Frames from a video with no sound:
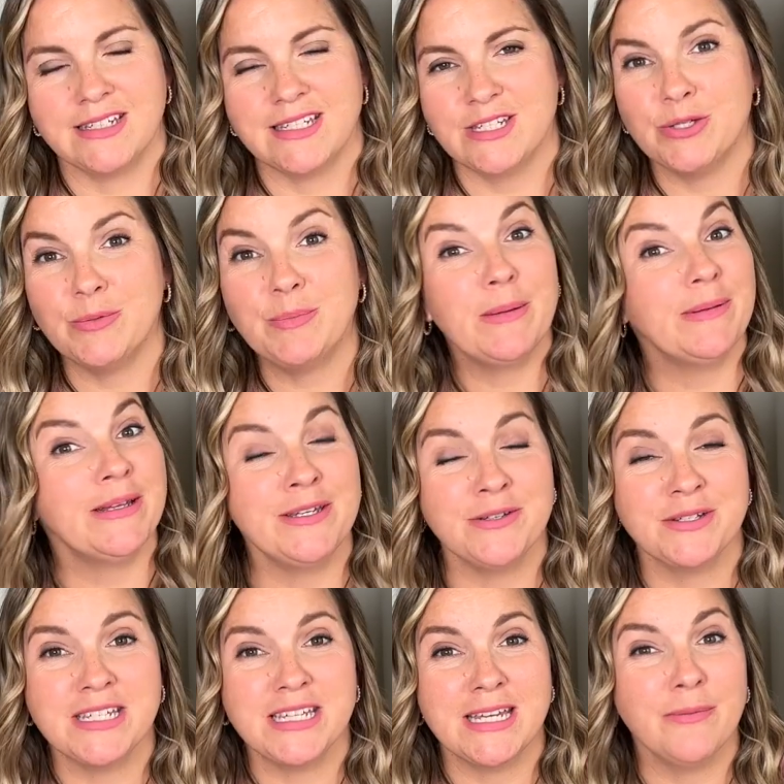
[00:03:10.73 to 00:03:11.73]
Do people in
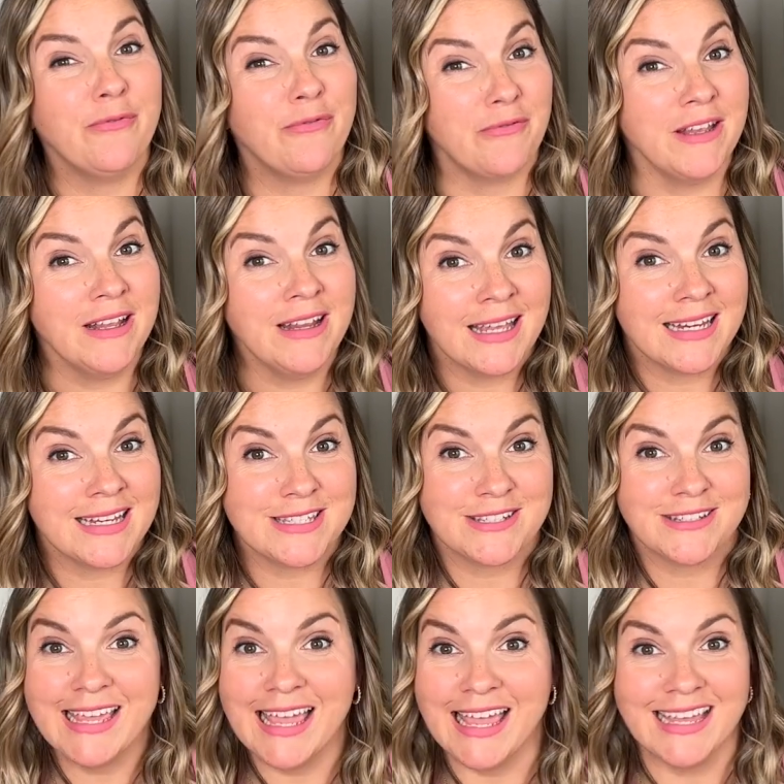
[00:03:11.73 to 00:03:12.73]
your team feel like it's
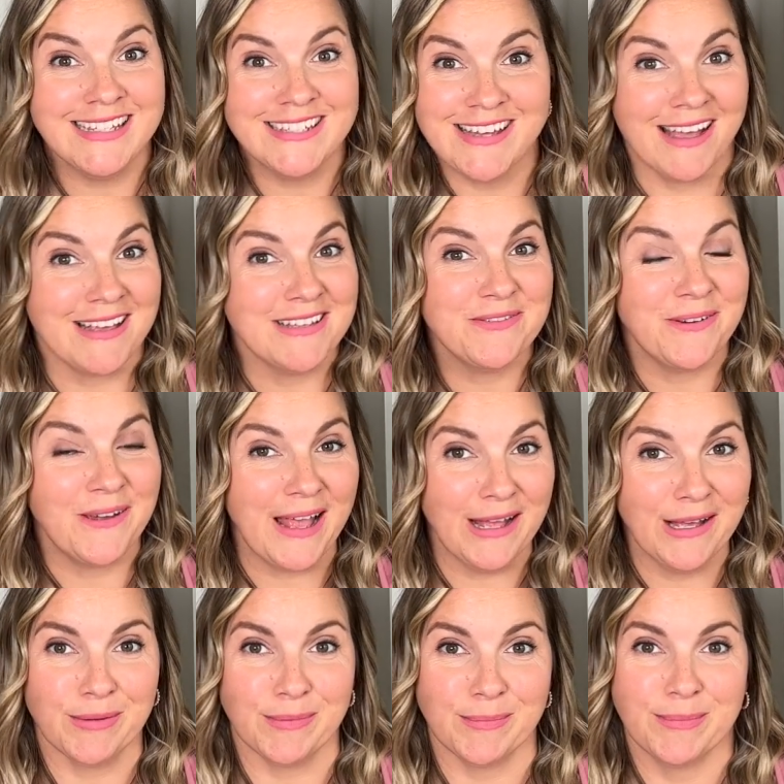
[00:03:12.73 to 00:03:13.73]
okay to ask for
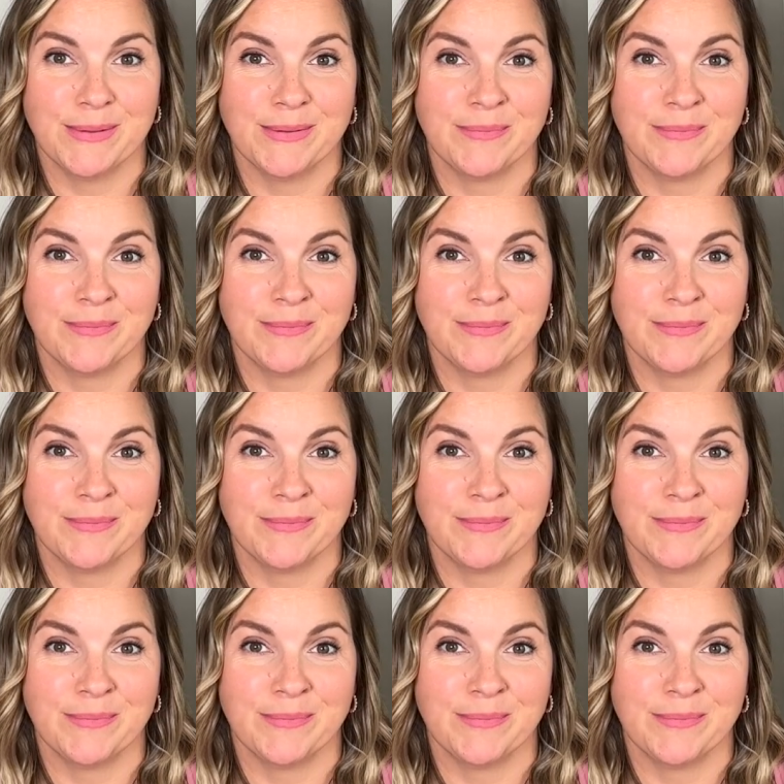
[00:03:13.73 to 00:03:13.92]
help?